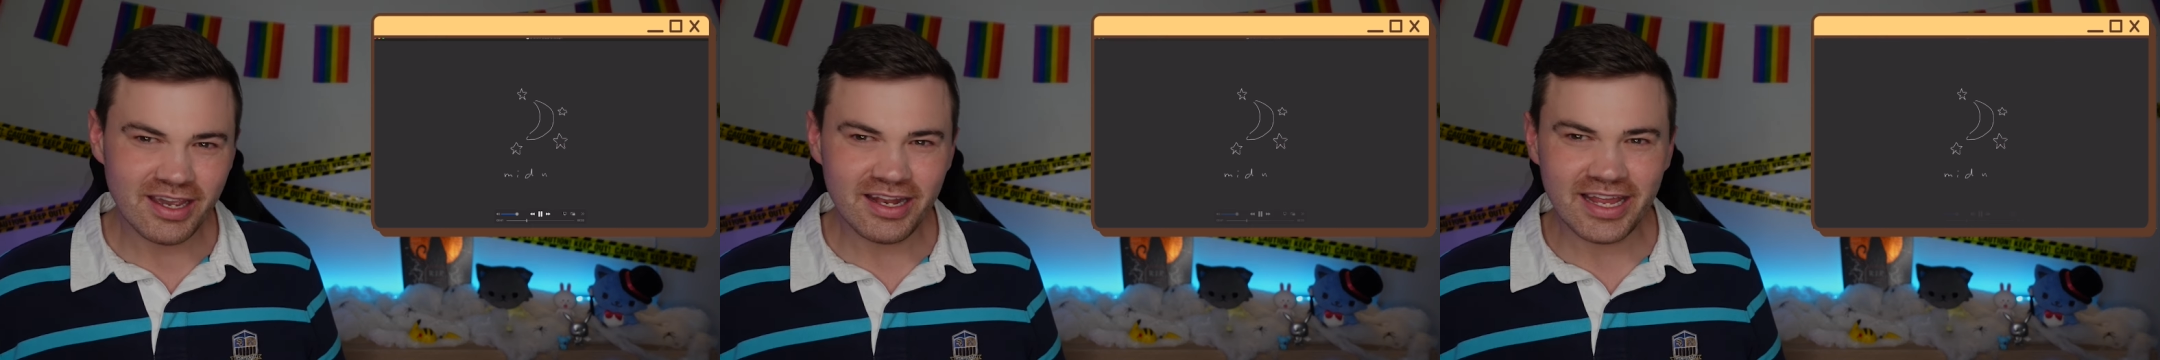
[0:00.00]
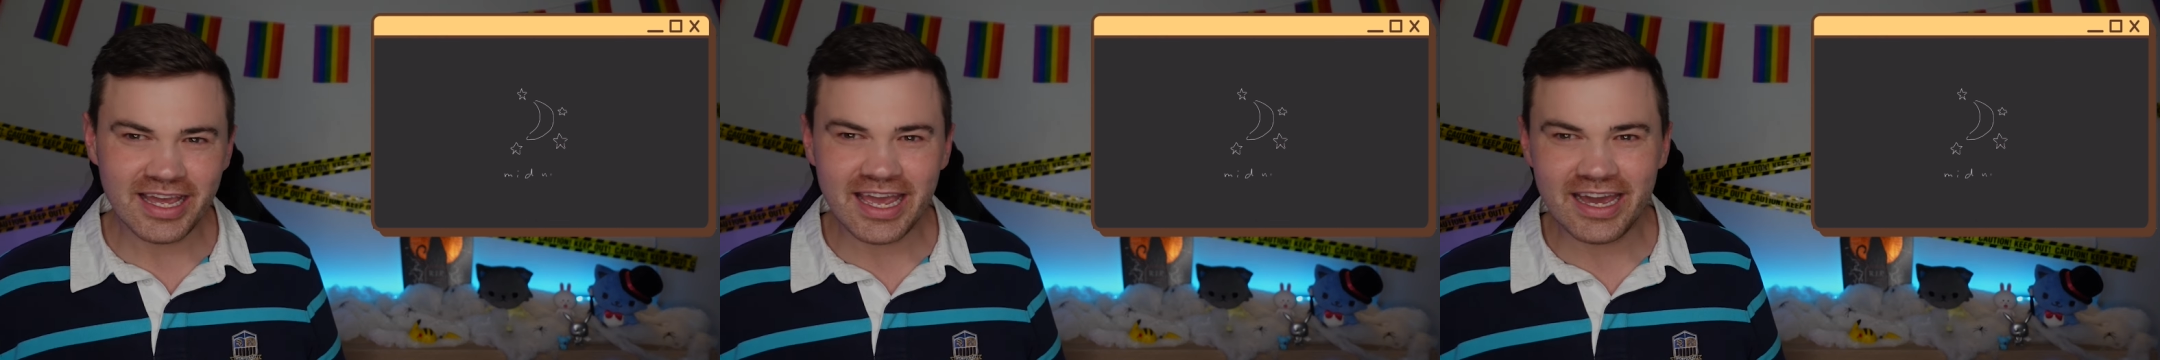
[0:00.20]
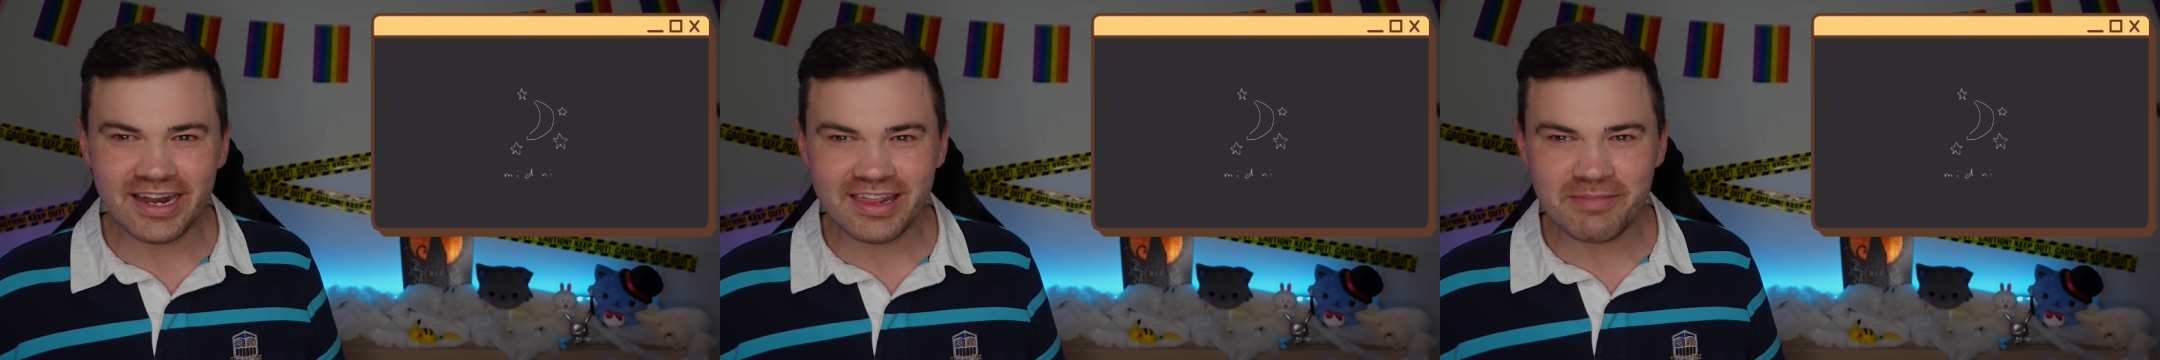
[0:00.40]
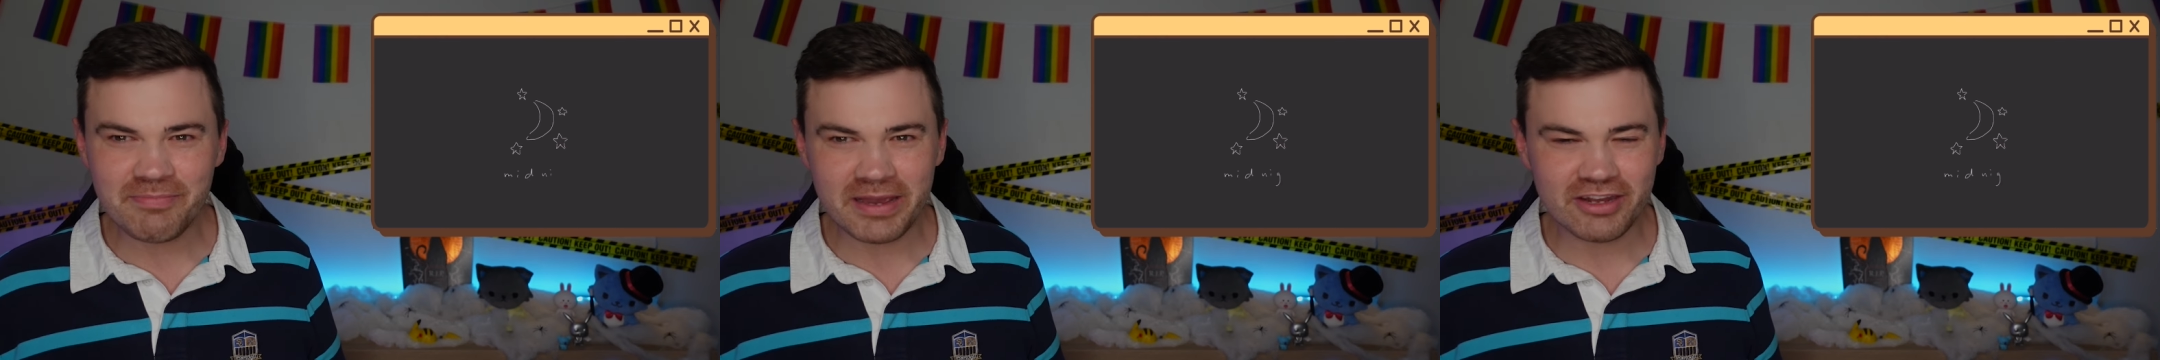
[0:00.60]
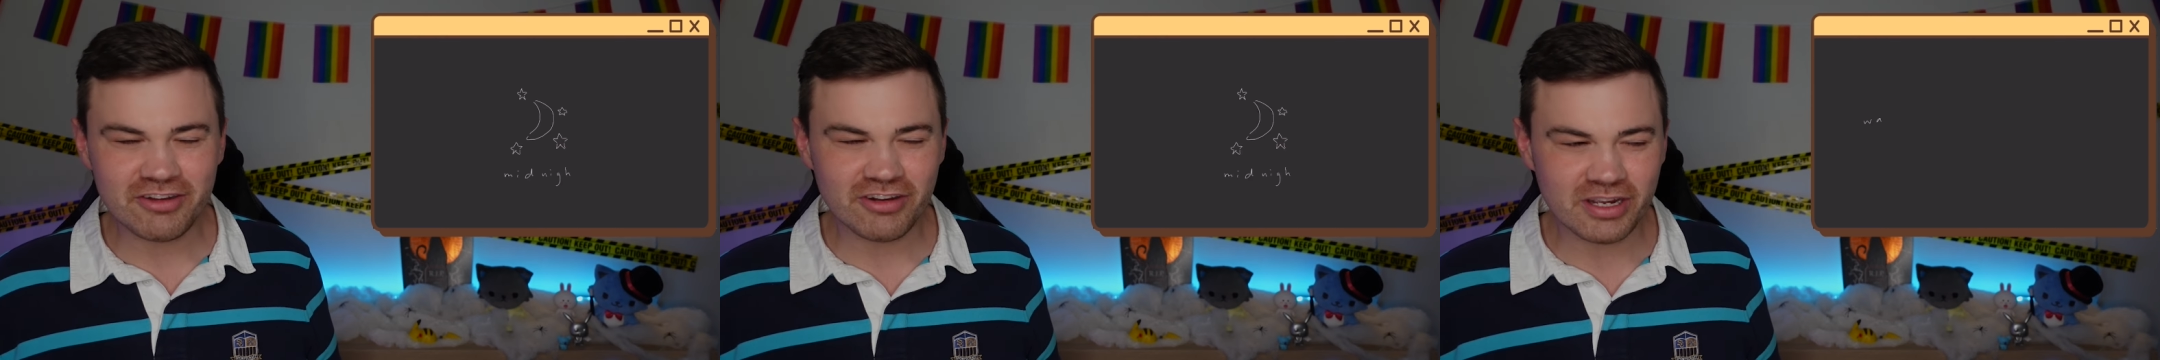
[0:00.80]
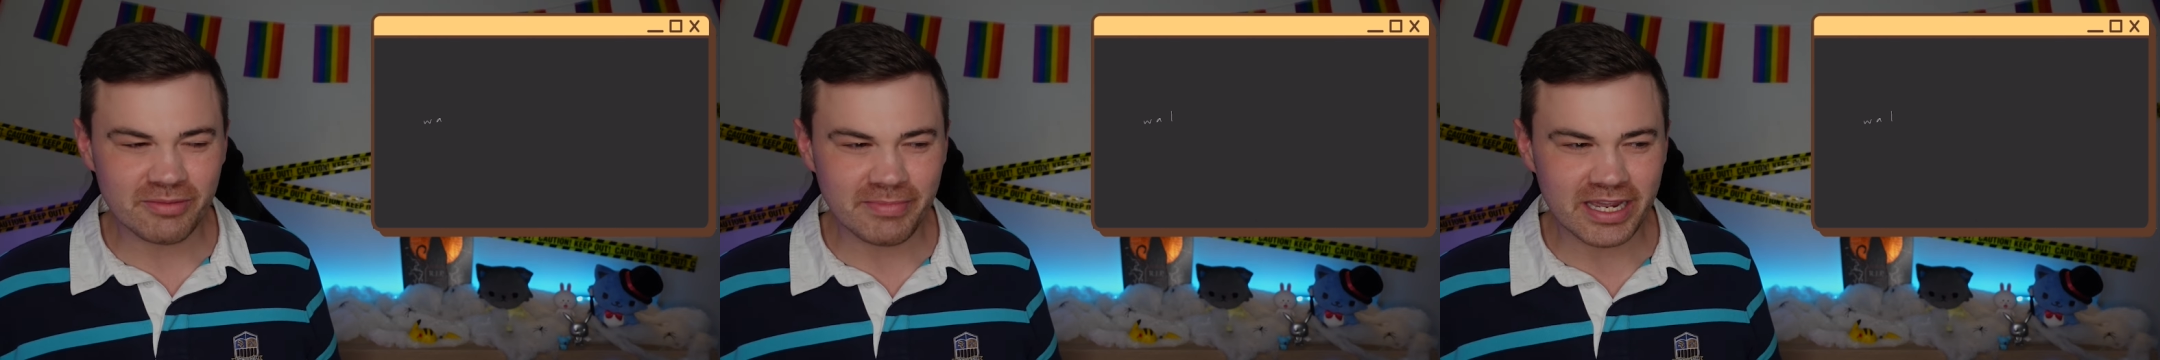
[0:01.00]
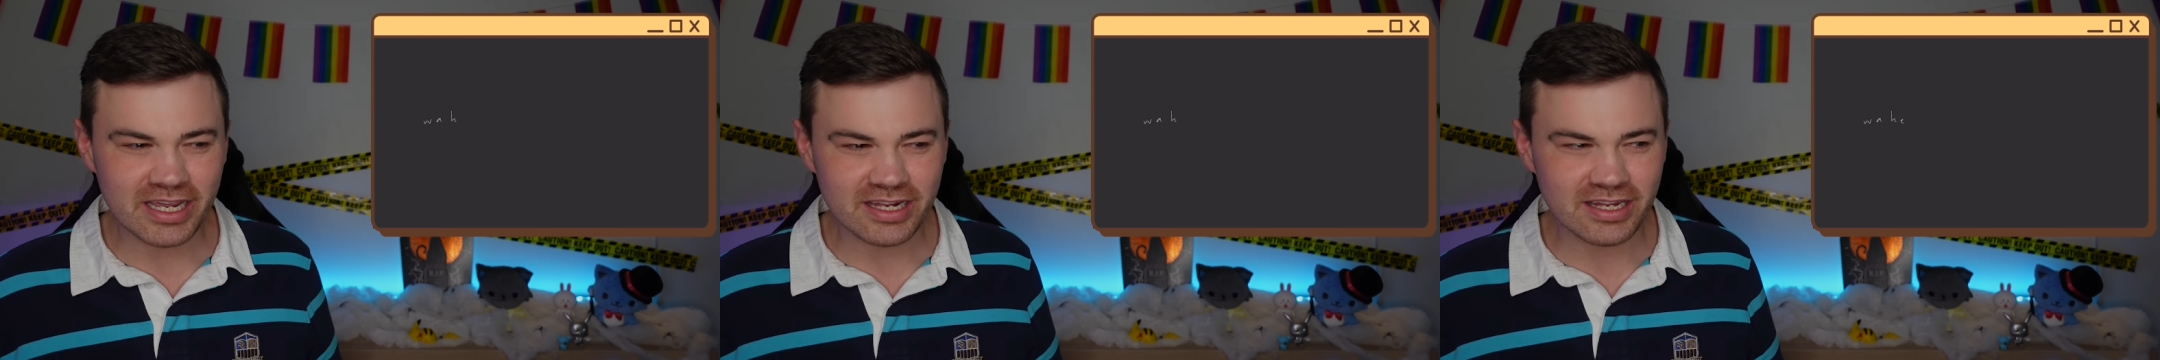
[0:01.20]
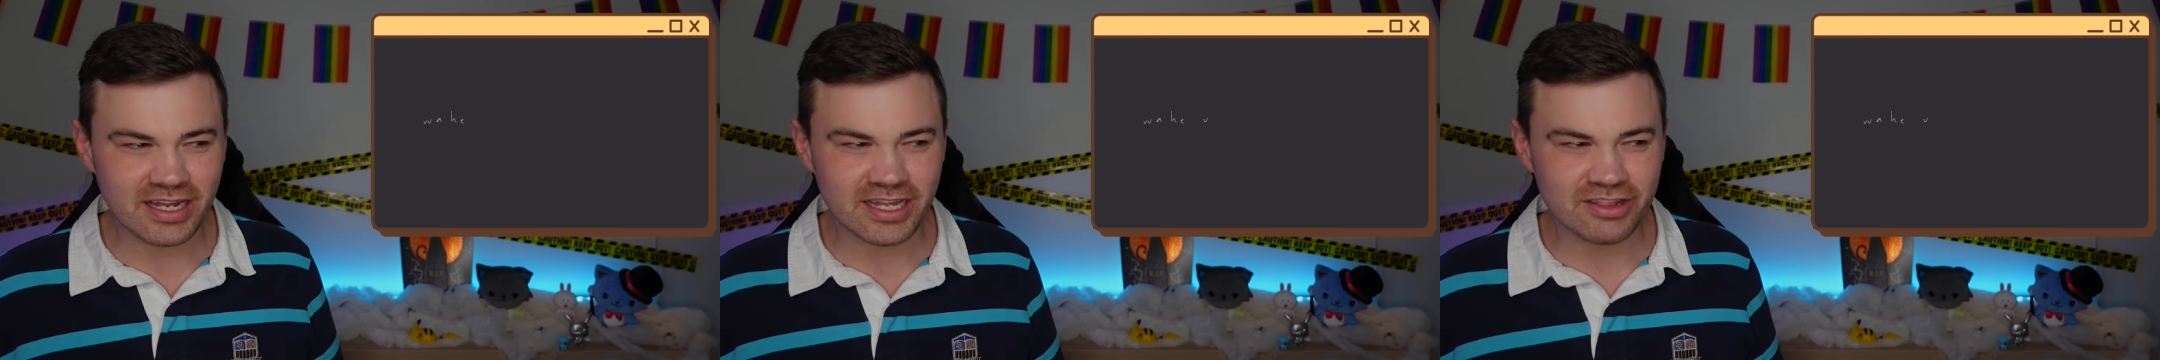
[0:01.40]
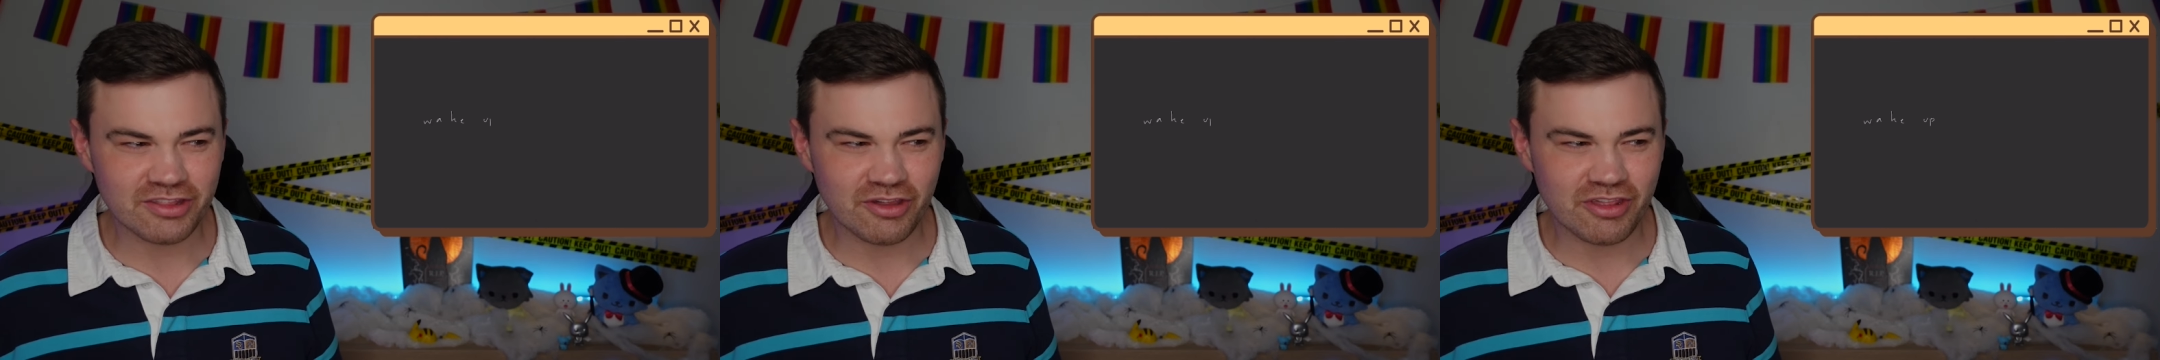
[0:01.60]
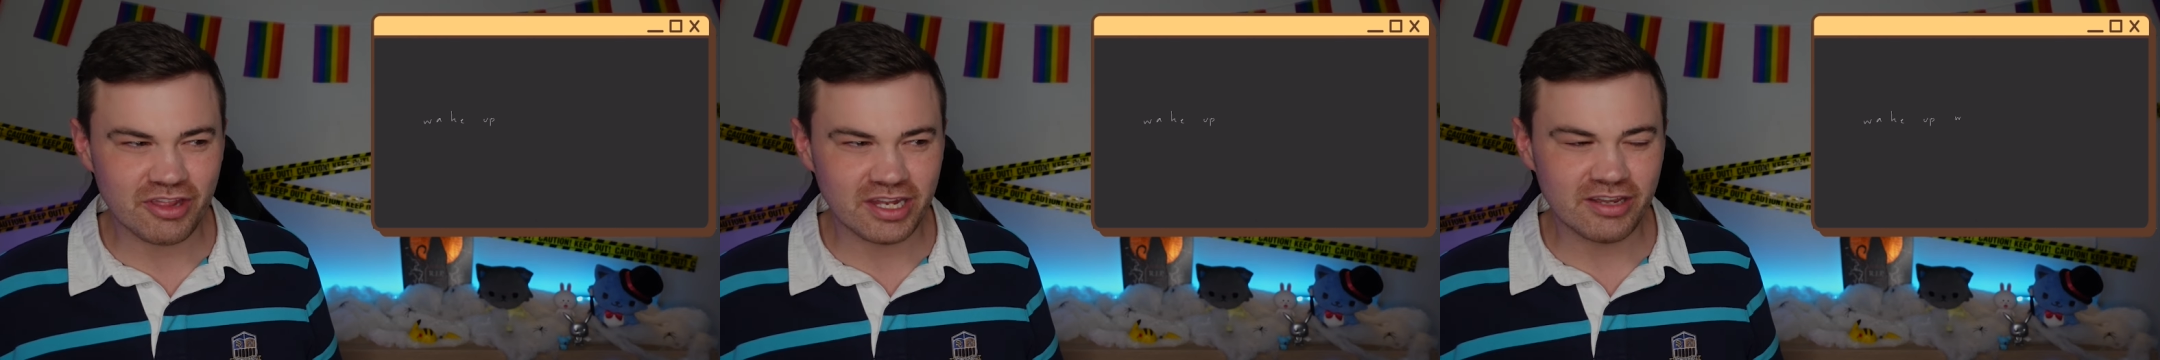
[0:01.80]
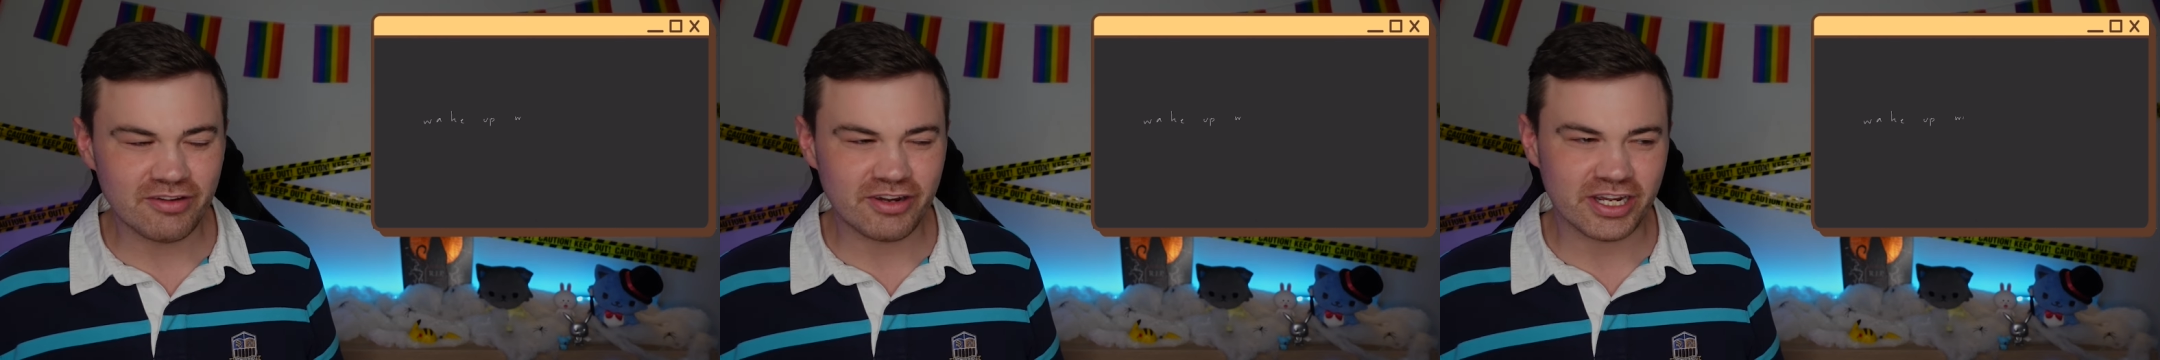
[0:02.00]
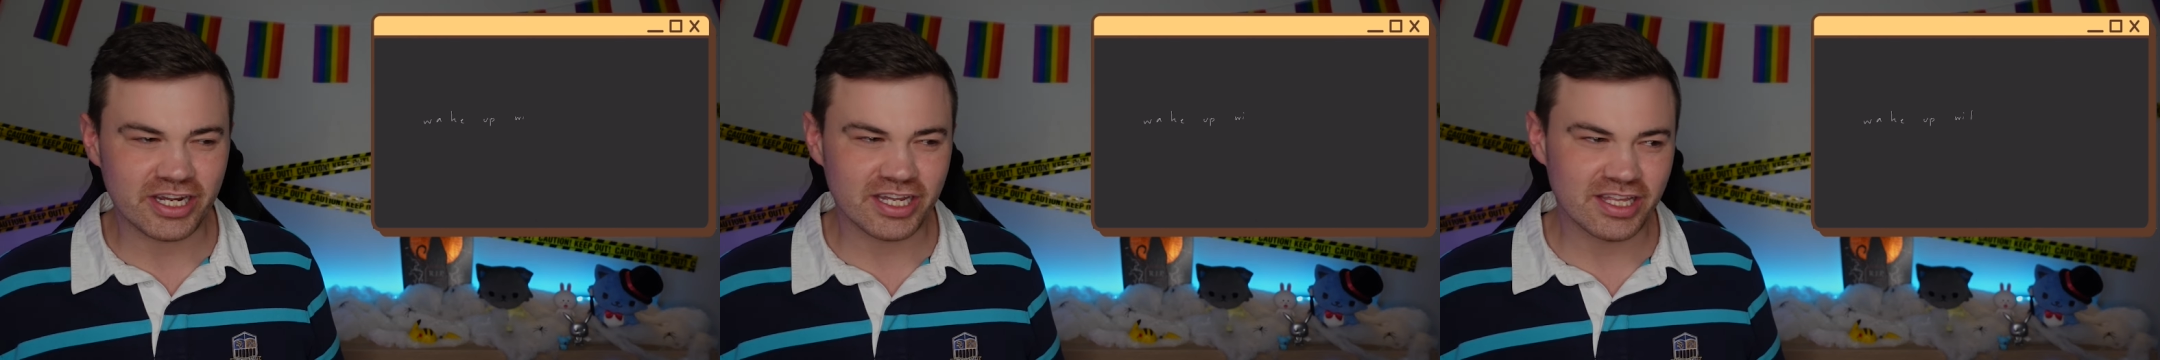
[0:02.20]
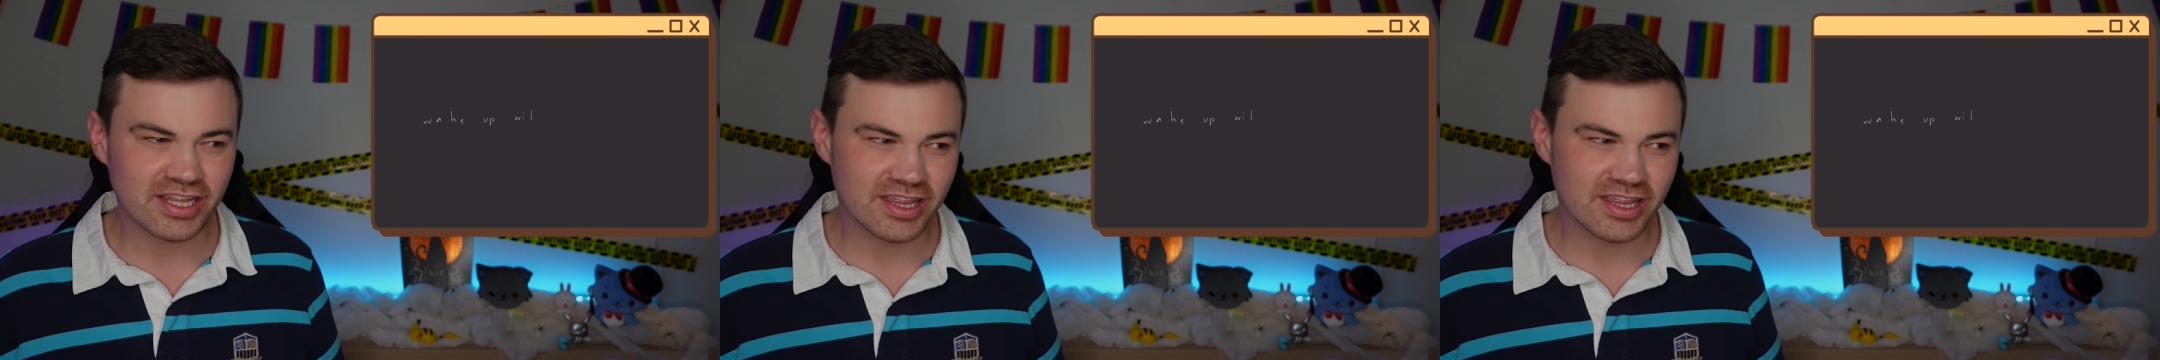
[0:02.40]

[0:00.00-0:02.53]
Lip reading: Like how does Patrick make like those lyrics?